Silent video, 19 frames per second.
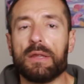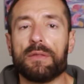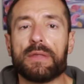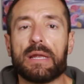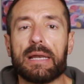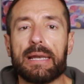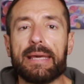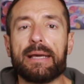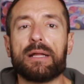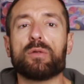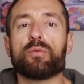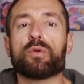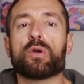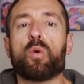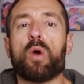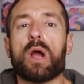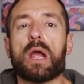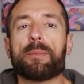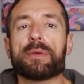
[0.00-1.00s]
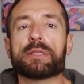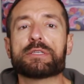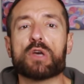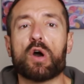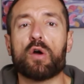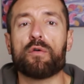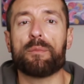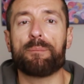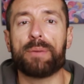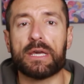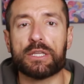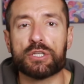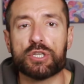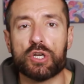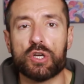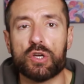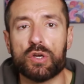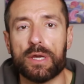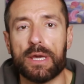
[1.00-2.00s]
The legal requirements of a
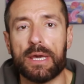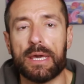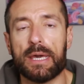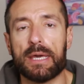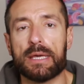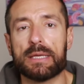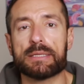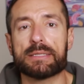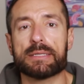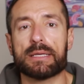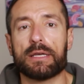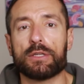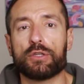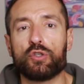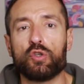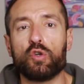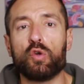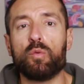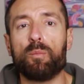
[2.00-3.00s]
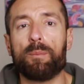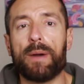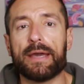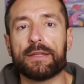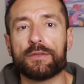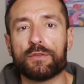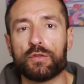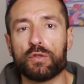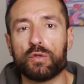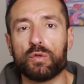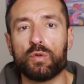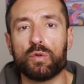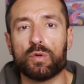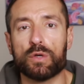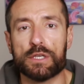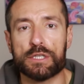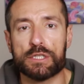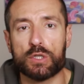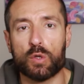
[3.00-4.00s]
picture is 2 by
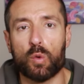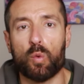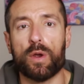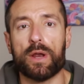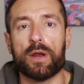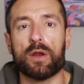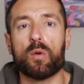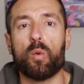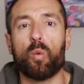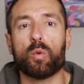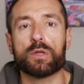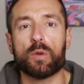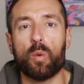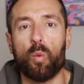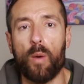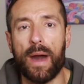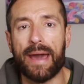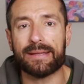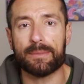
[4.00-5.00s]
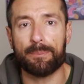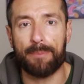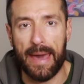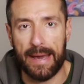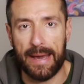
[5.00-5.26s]
2 square with a white